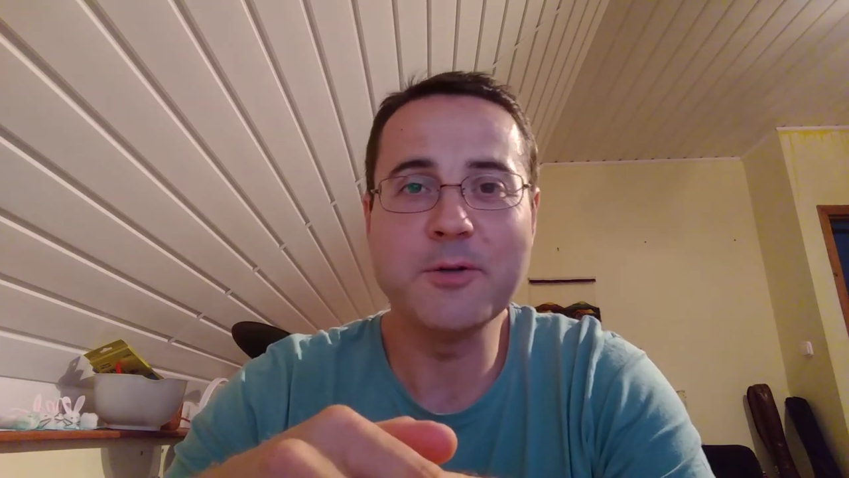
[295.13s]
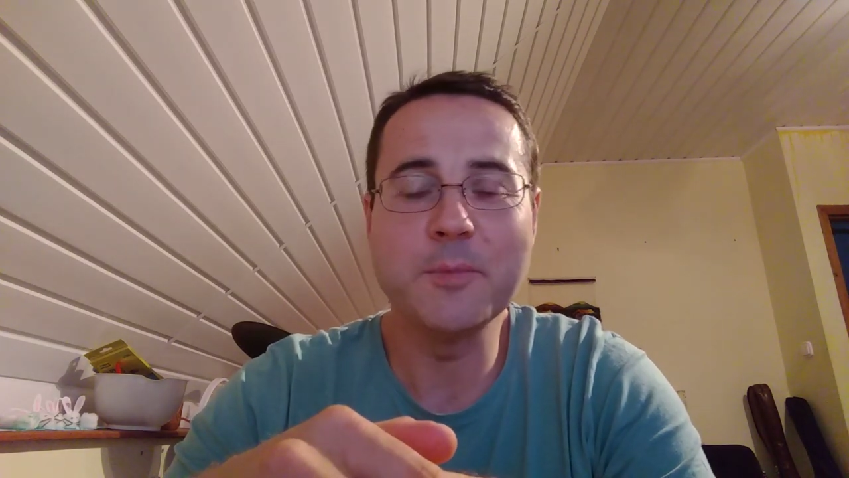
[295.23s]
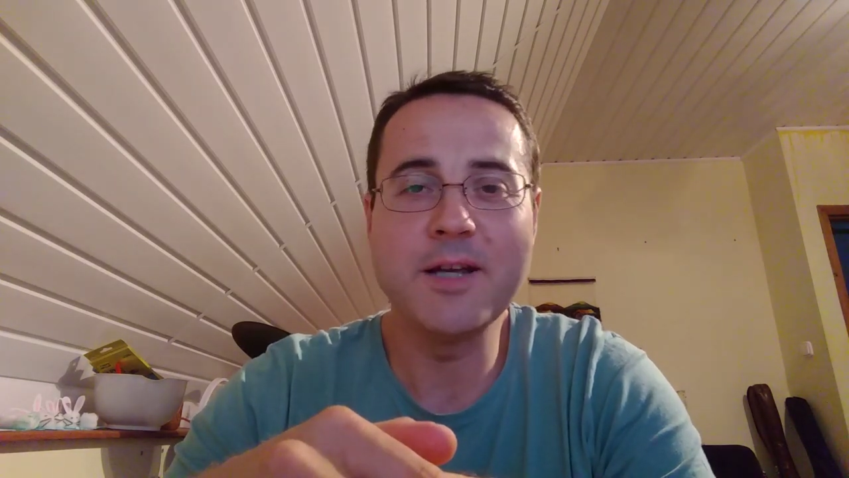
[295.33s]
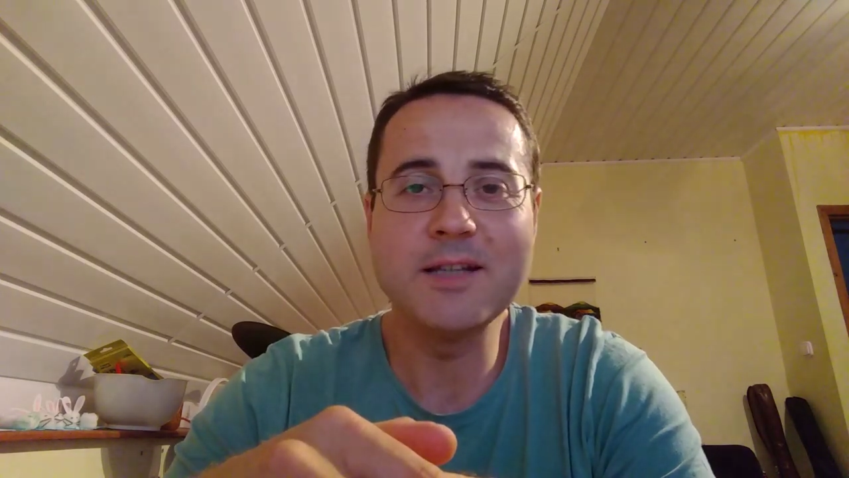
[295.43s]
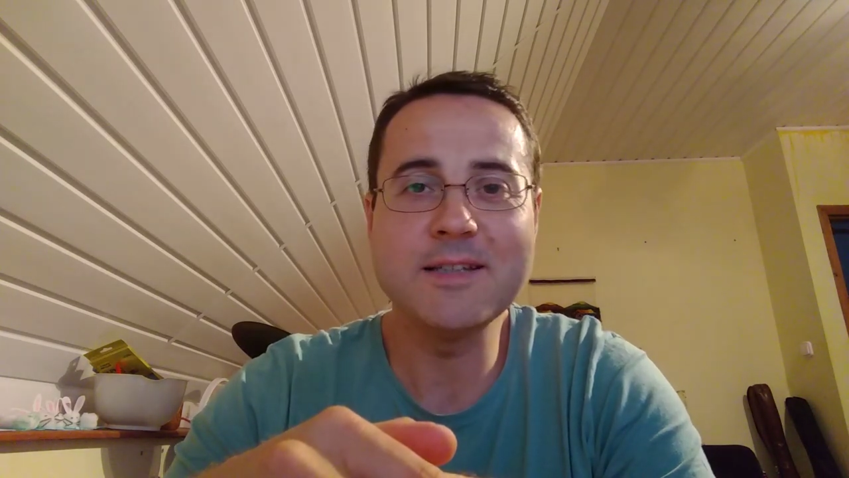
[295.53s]

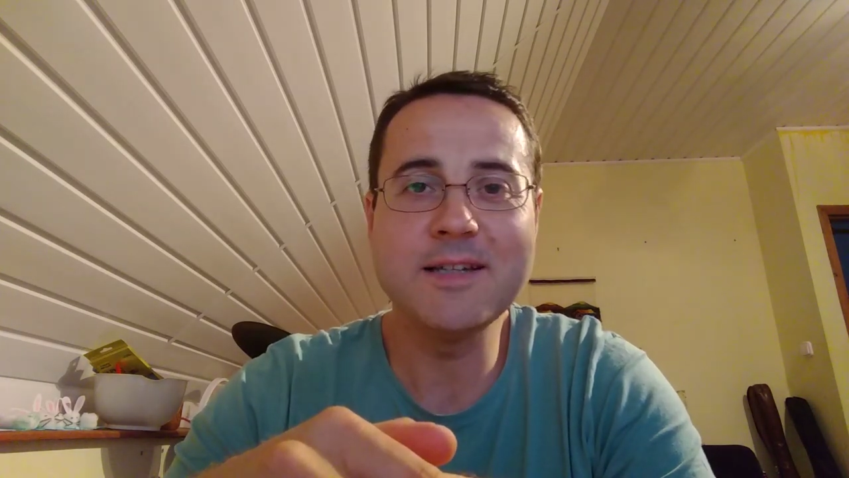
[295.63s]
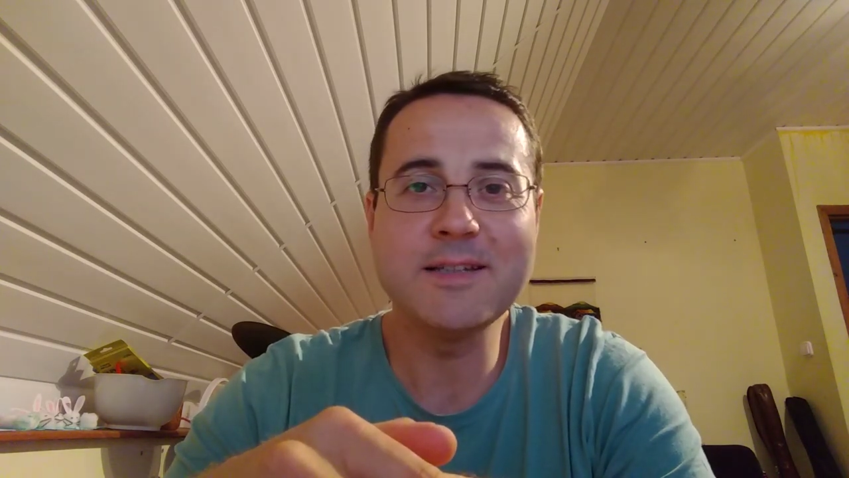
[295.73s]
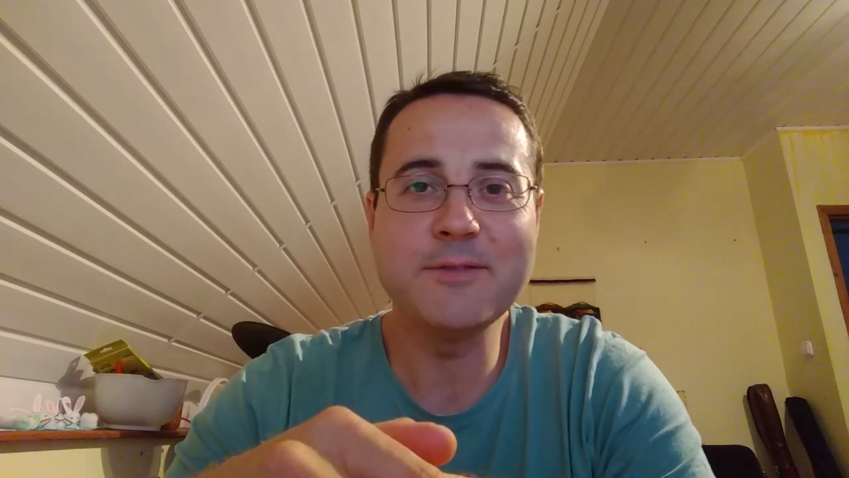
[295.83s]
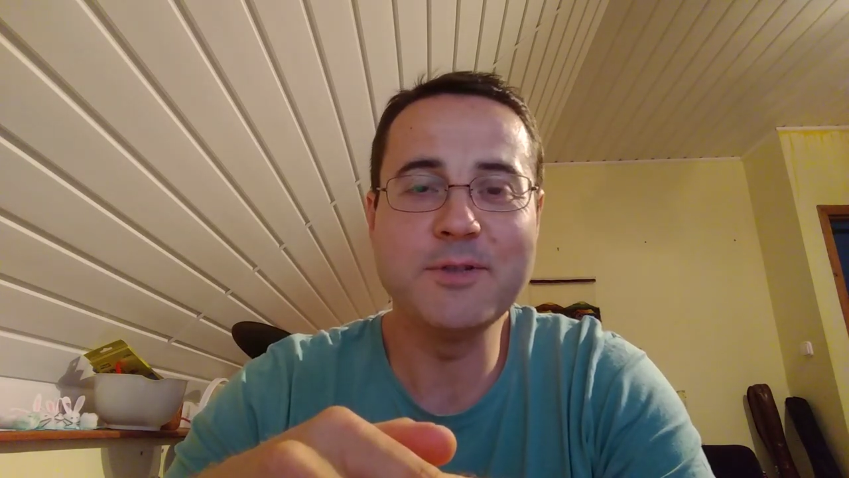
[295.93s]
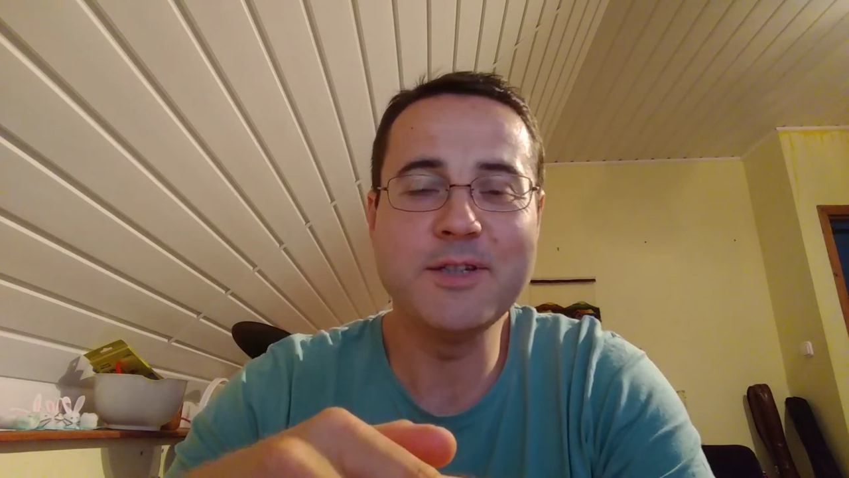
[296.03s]
Hope you guys
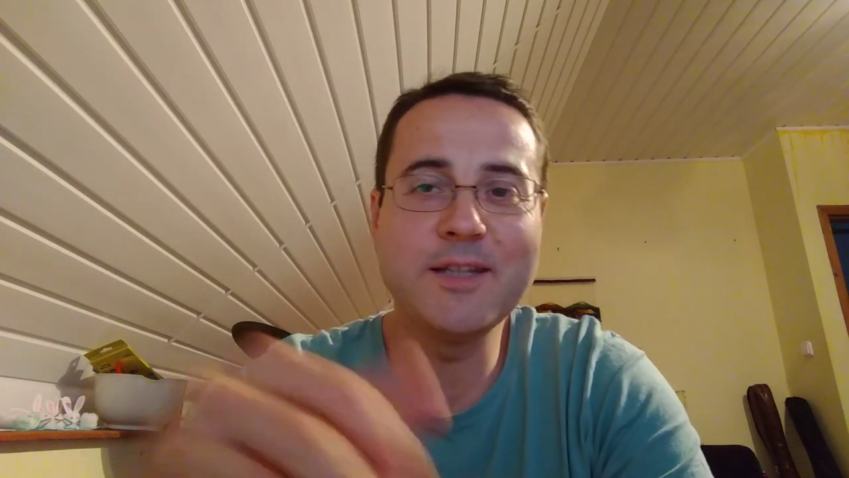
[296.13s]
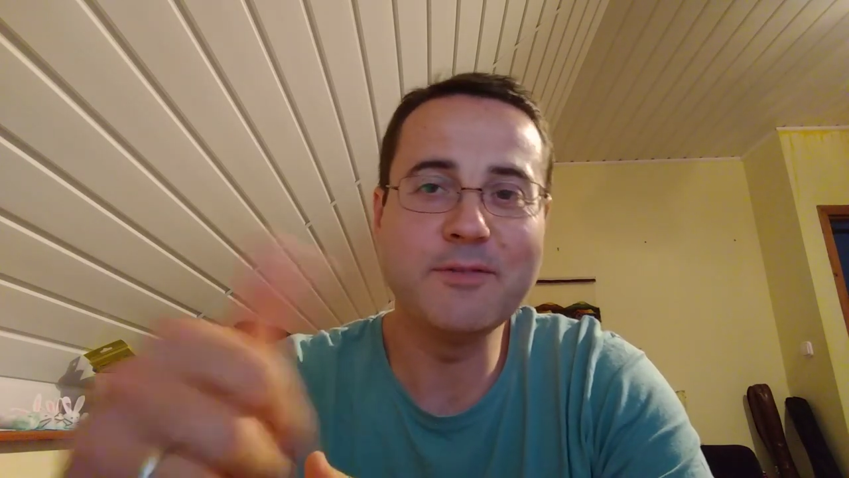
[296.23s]
liked it. If you did,